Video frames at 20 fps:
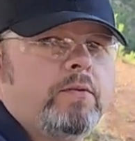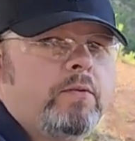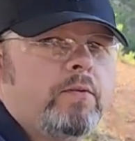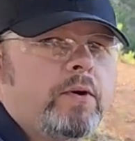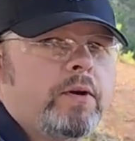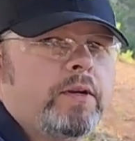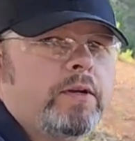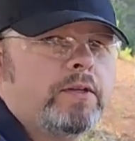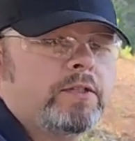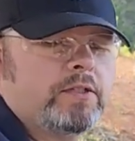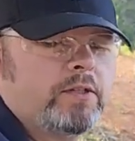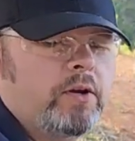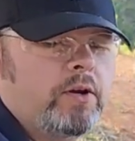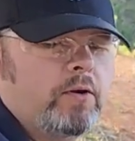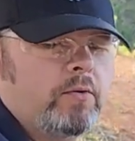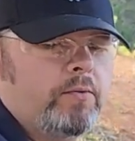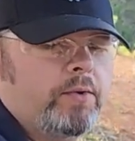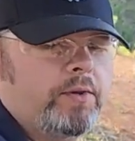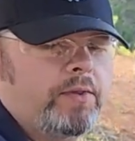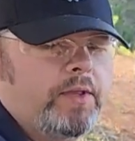We're going to
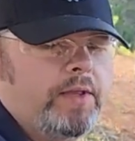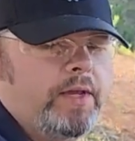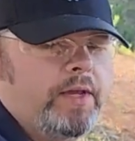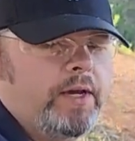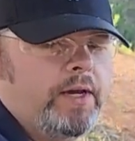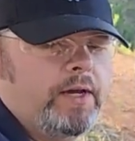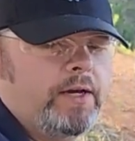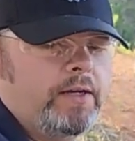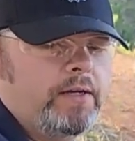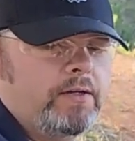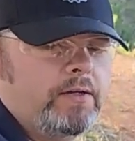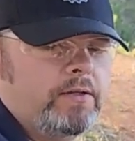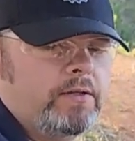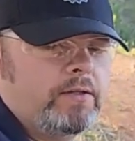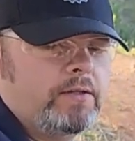start with the